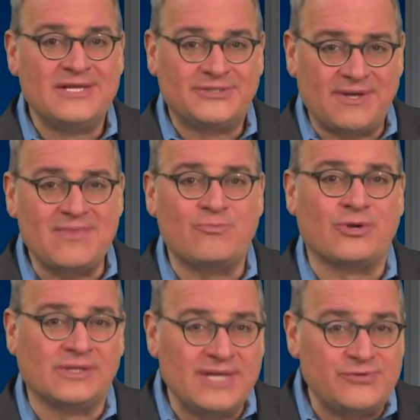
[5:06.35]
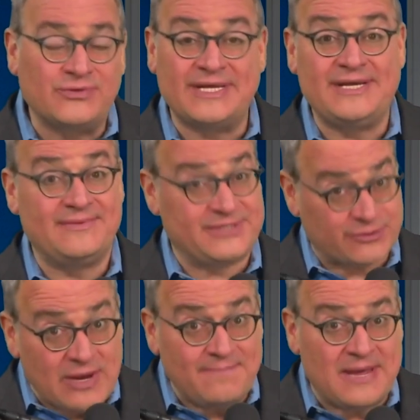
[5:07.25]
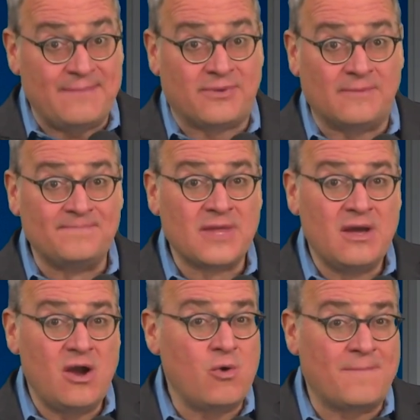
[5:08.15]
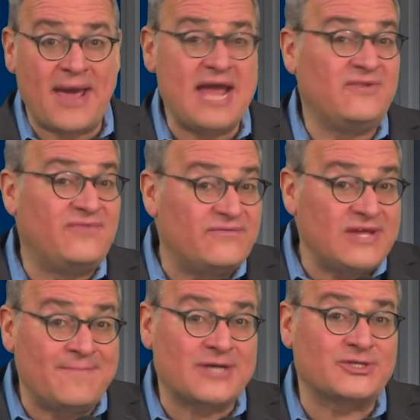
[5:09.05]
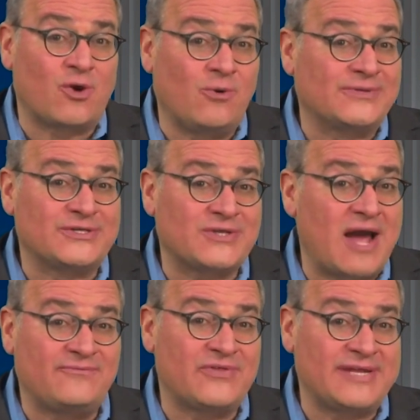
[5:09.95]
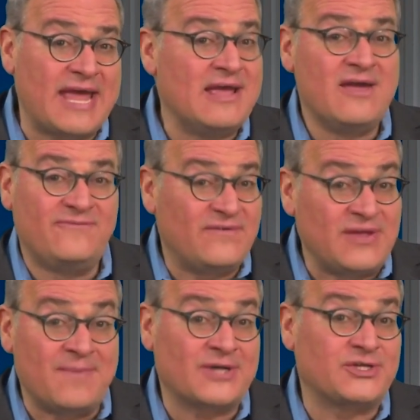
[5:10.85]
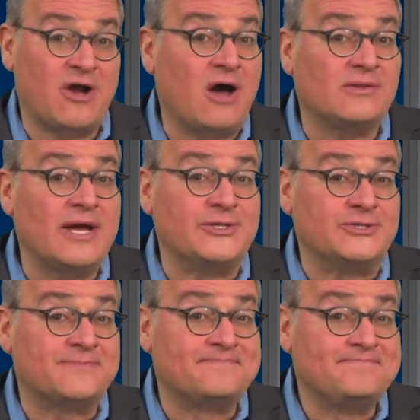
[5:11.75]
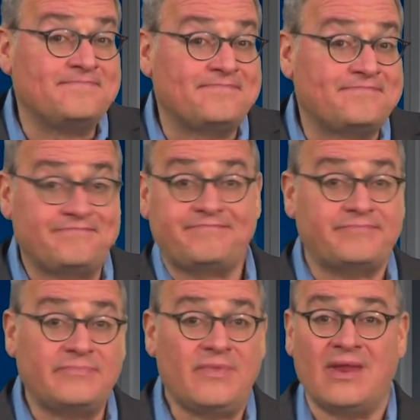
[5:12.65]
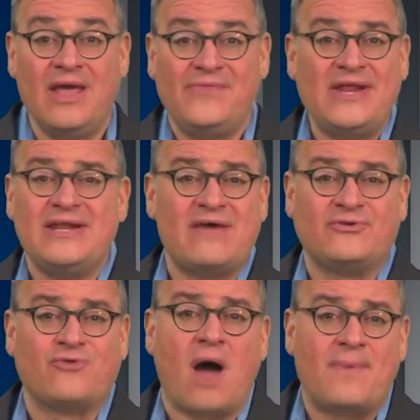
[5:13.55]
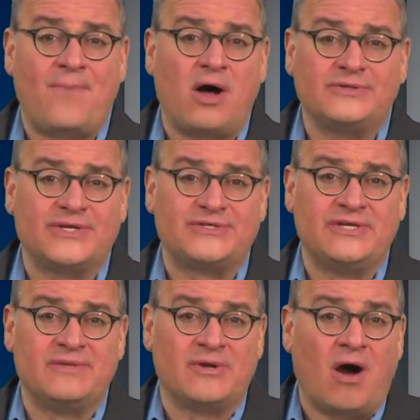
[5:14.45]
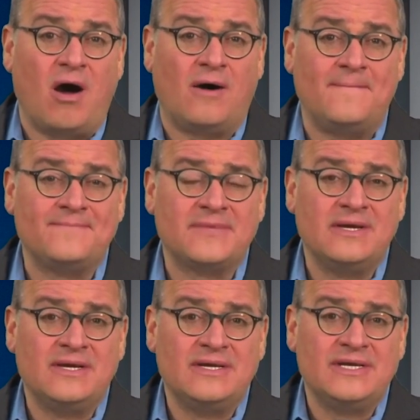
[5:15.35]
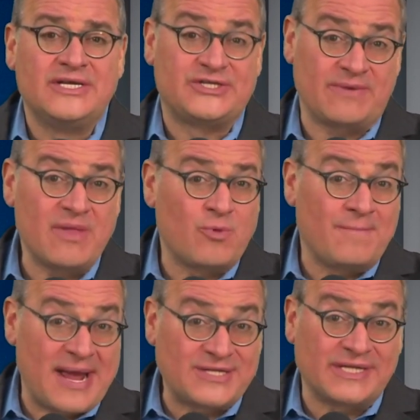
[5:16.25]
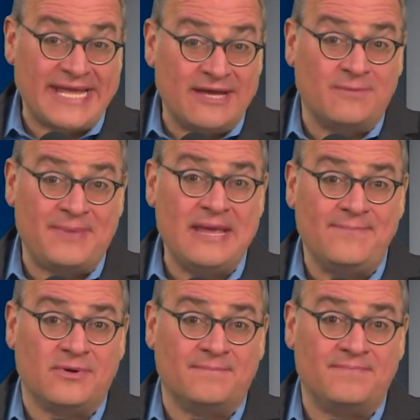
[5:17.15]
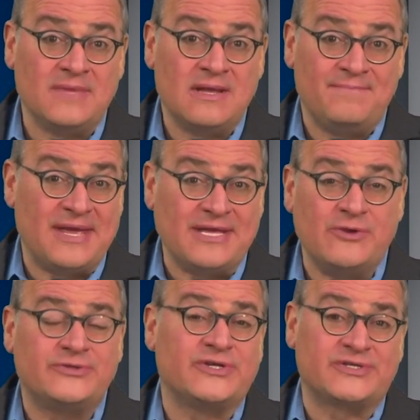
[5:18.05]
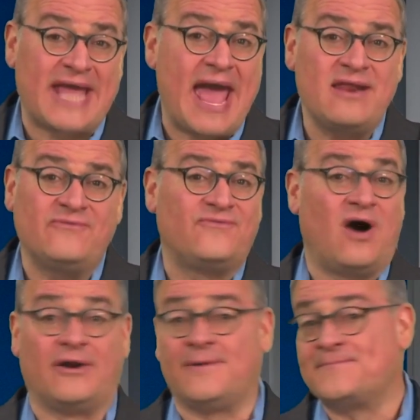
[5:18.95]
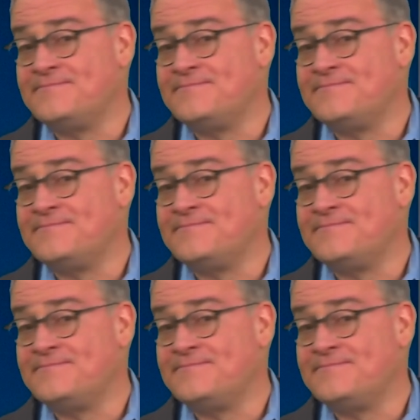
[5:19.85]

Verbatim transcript: Some of them were literally street people who were paid 50 bucks to hold a sign for the day, 50 bucks and a hot lunch. They didn't have a drop of politics in them at all. Some of them were mentally ill people being used as cannon fodder.